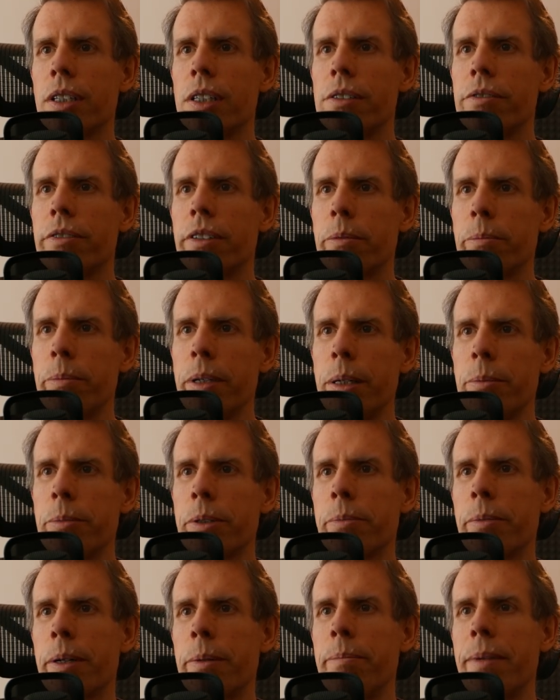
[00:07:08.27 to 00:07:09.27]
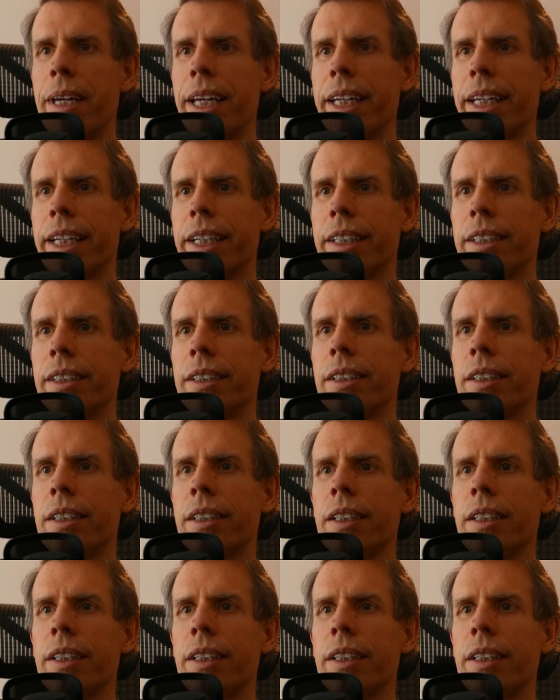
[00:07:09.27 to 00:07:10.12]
of our beams by making